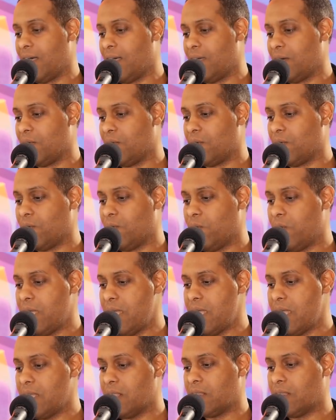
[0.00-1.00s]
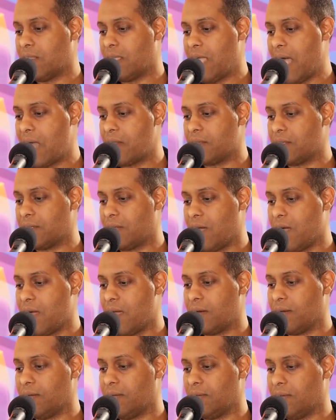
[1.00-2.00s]
We got to
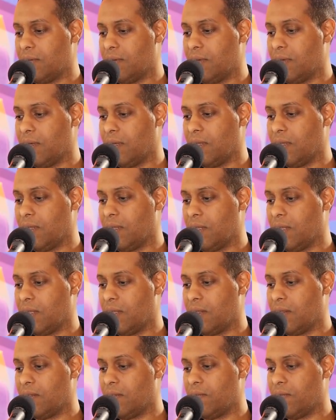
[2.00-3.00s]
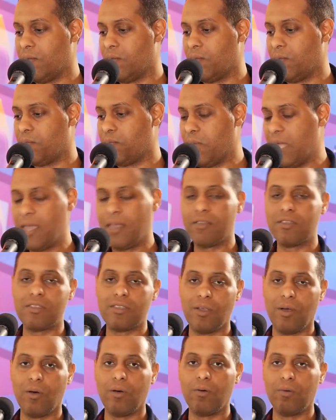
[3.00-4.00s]
start being
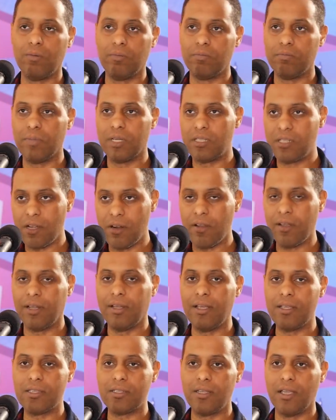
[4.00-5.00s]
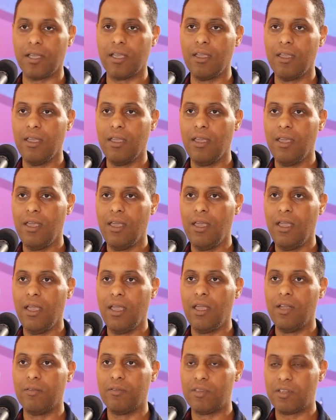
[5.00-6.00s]
so materialistic
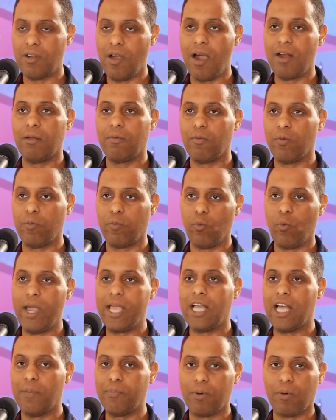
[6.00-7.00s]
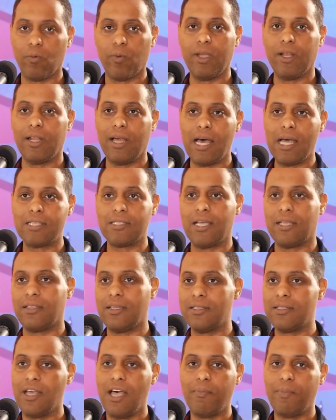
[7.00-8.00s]
and starting to wake up and realize that
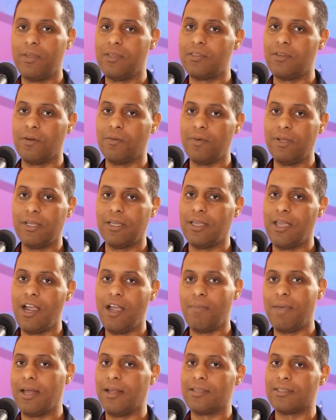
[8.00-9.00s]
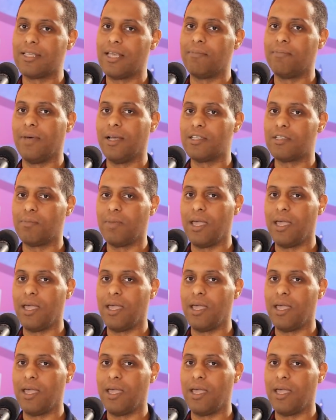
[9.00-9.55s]
these companies don't really care about us that much,